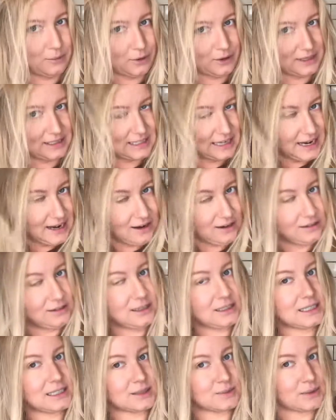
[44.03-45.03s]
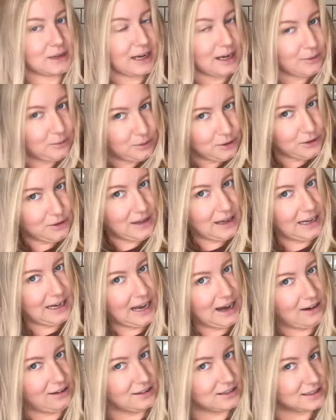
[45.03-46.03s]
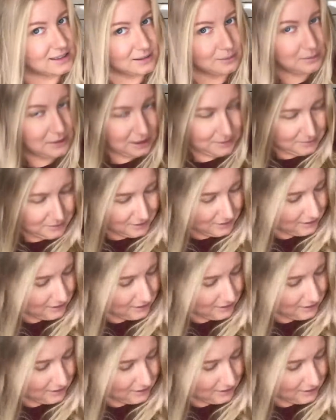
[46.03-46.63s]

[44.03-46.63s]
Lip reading: boy down because we gotta blow that out. It's gonna make me